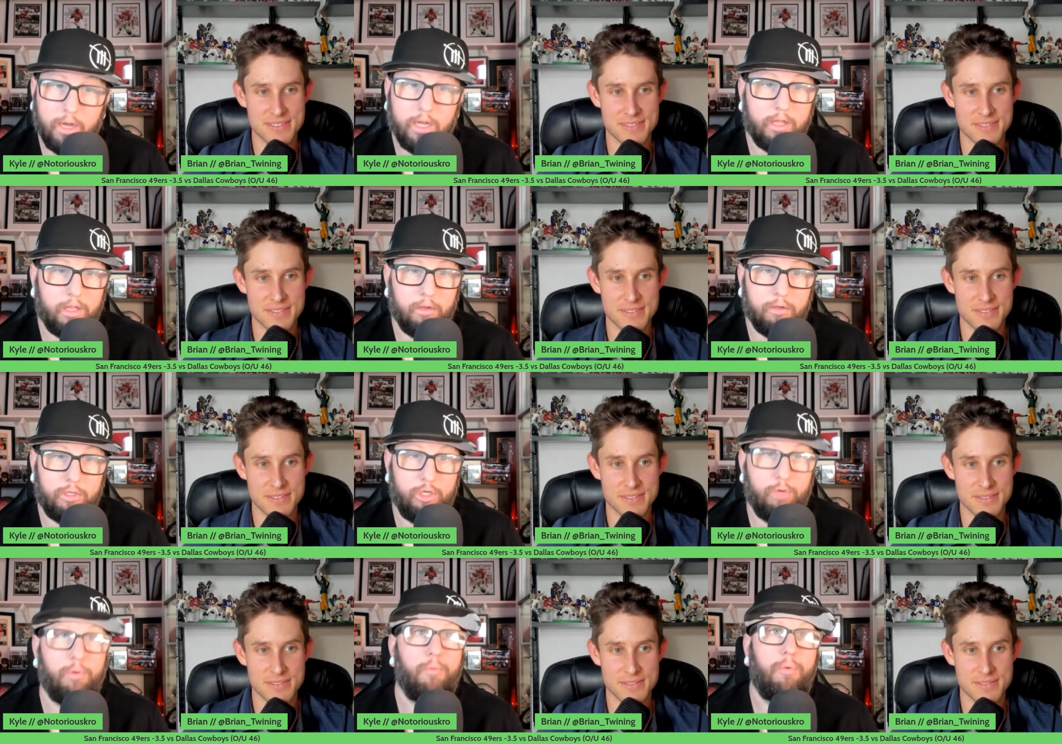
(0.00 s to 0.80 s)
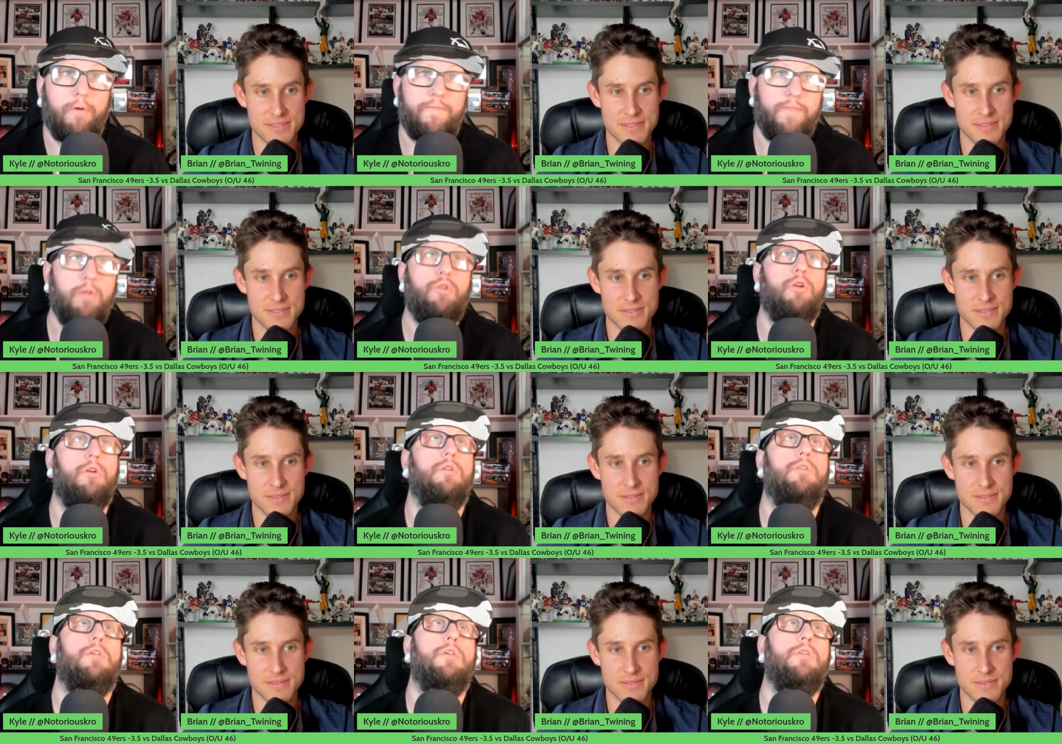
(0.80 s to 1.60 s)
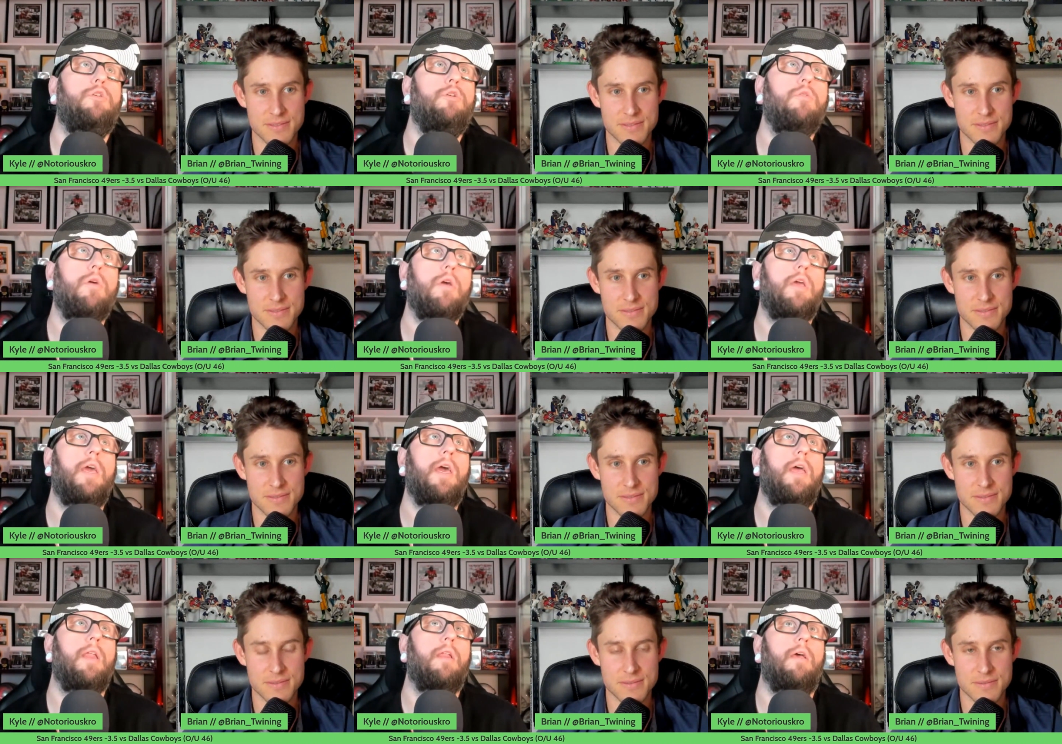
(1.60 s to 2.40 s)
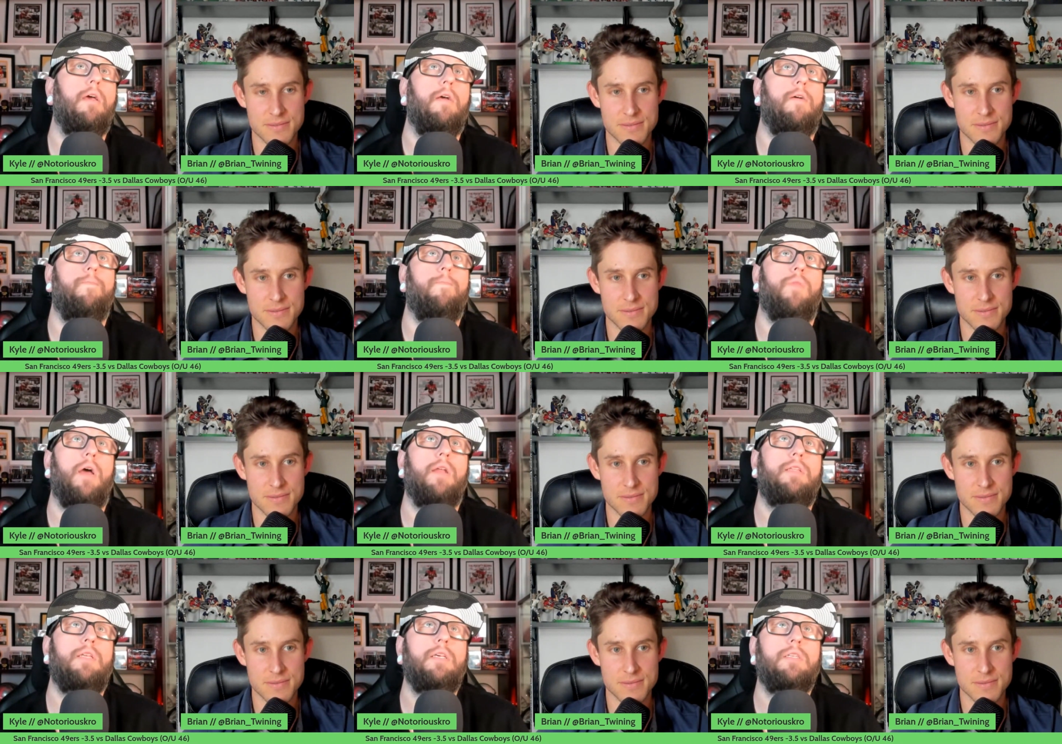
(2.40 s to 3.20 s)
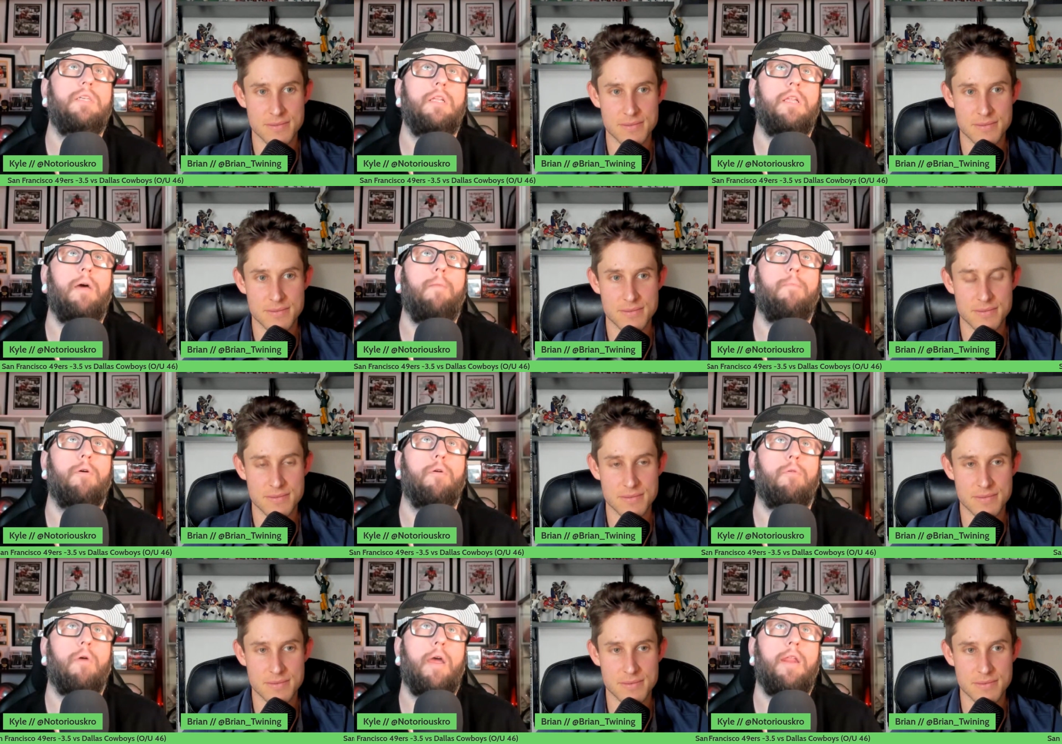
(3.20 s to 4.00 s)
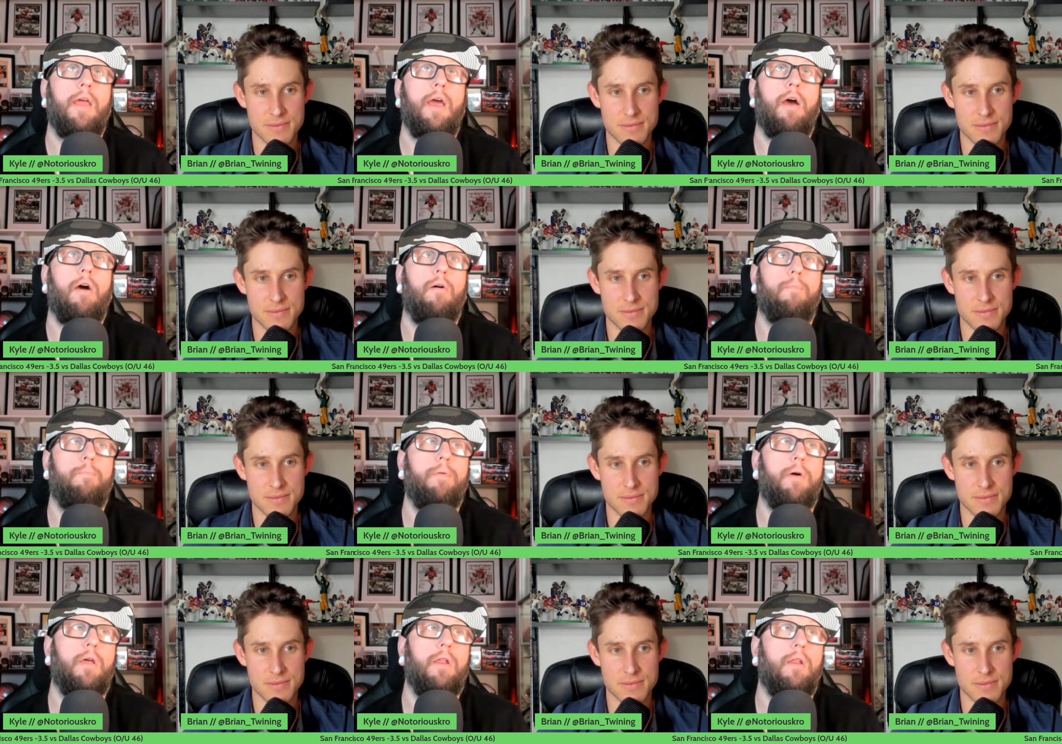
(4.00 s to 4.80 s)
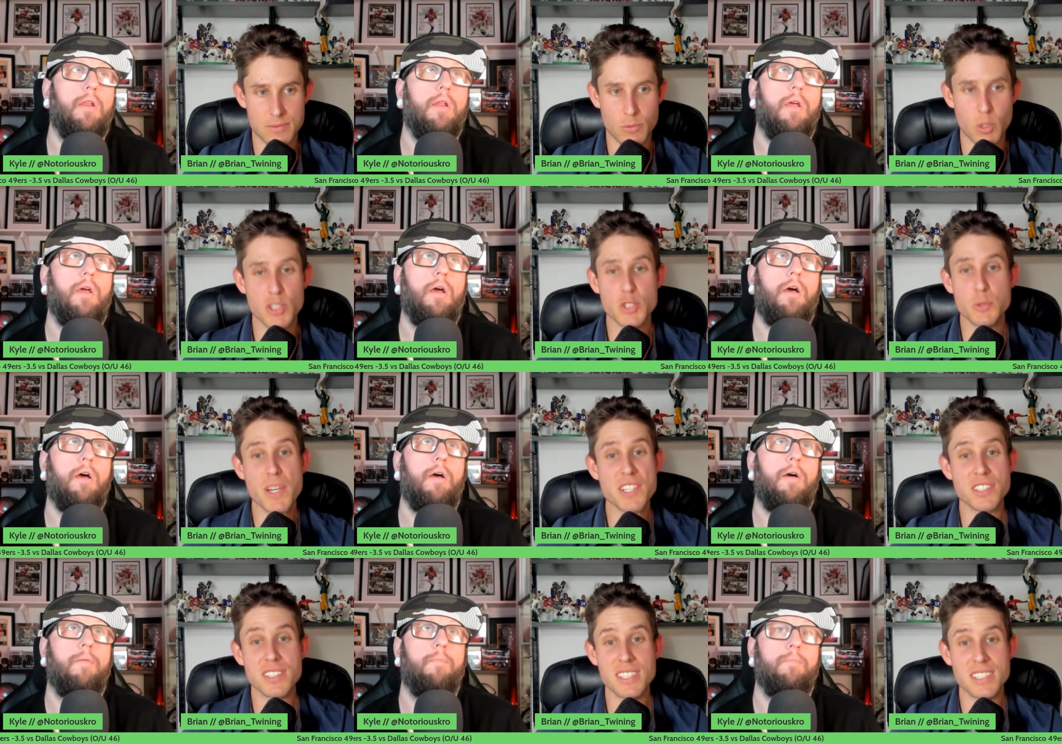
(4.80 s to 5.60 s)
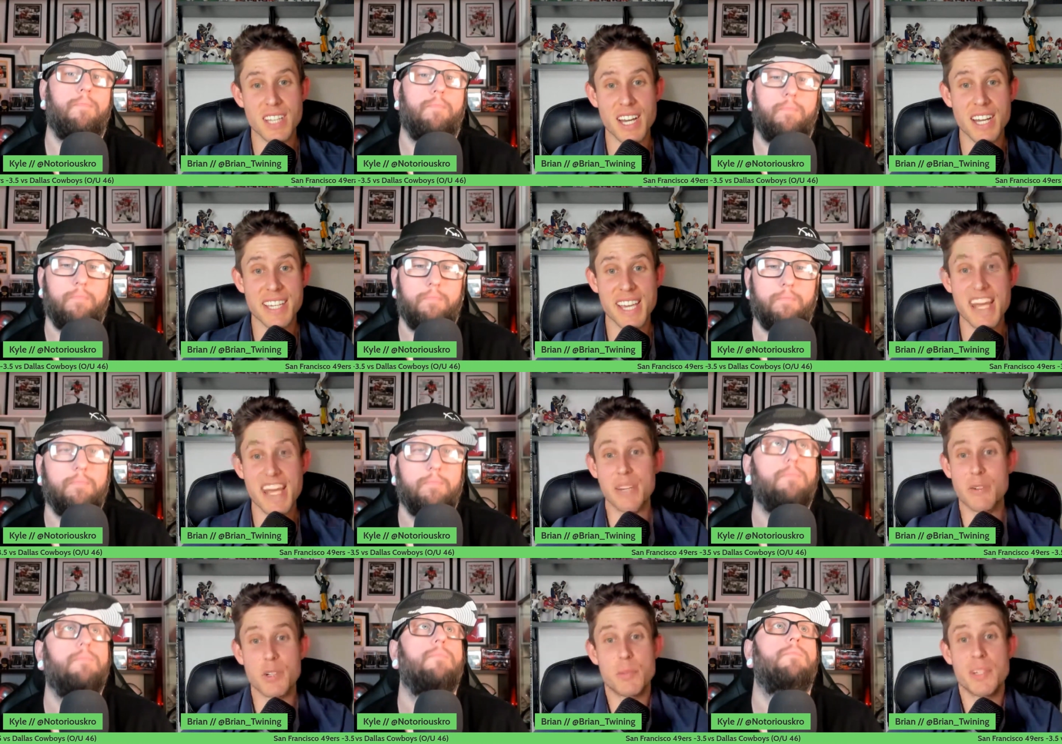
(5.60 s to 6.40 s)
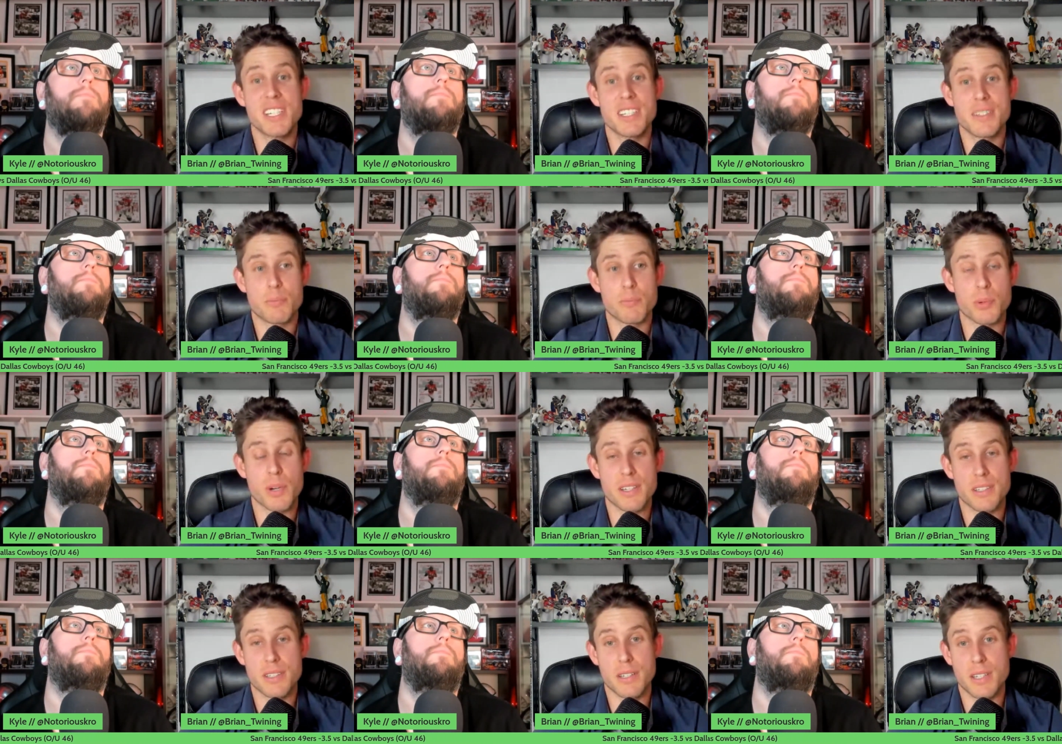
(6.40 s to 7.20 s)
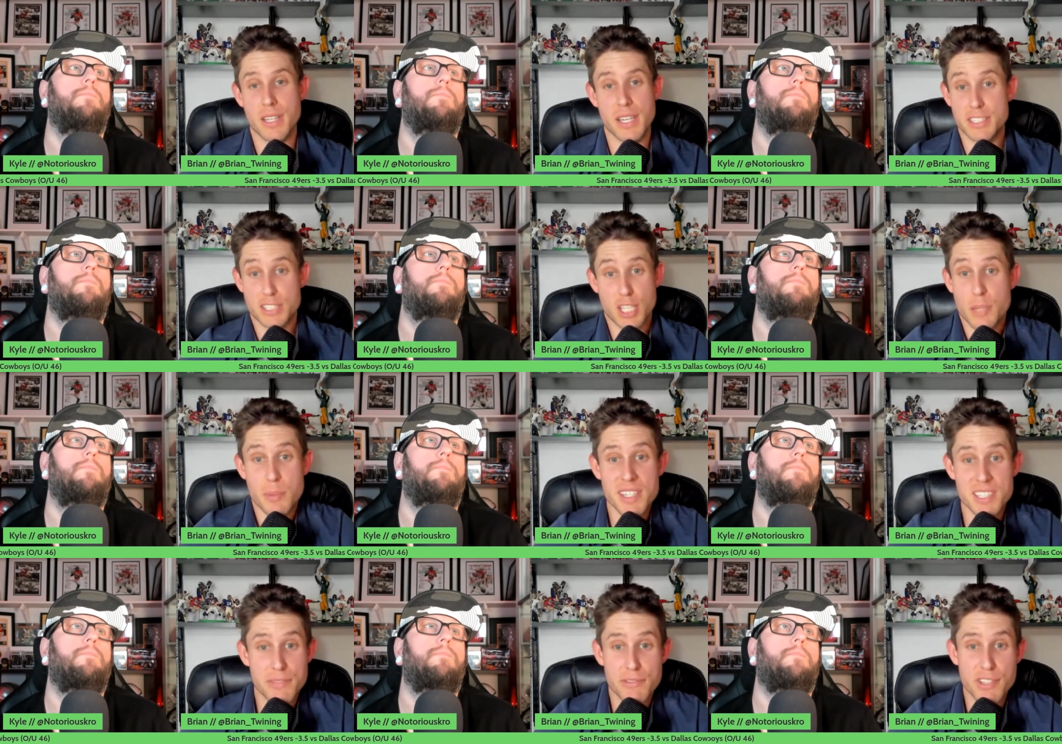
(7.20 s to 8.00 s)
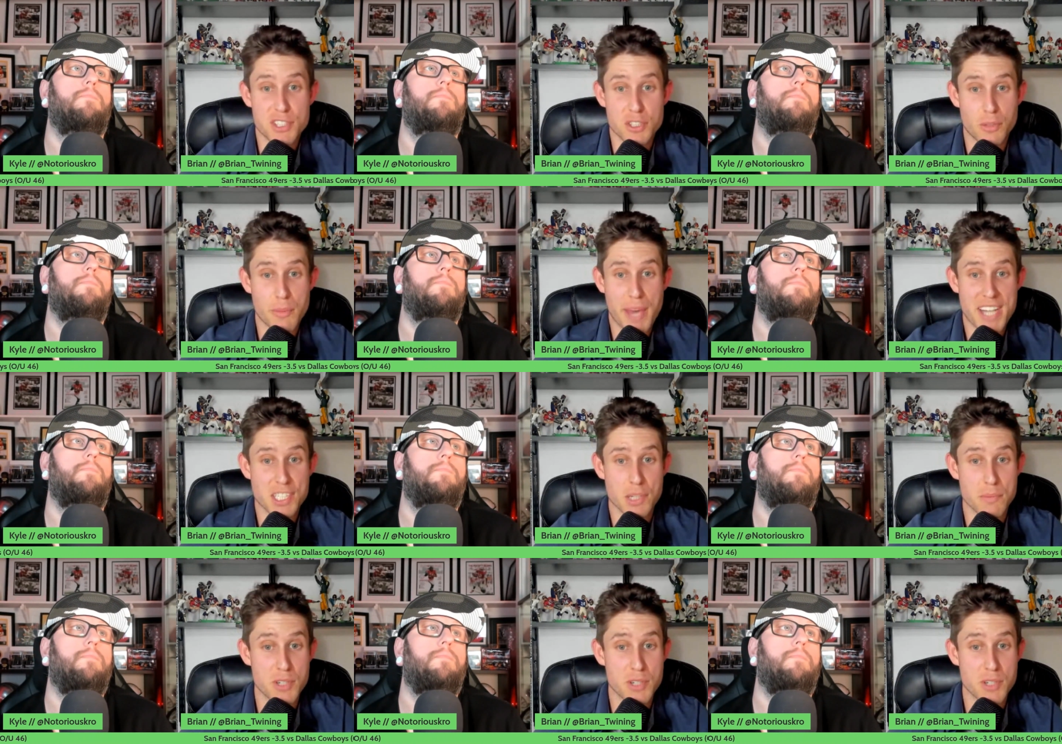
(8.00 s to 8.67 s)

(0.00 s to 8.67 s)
Speaker 1: at those Super Bowl futures cuz you could get a decent number right now. But well, um, especially um,
Speaker 2: again, it would be it's going to be a divisional matchup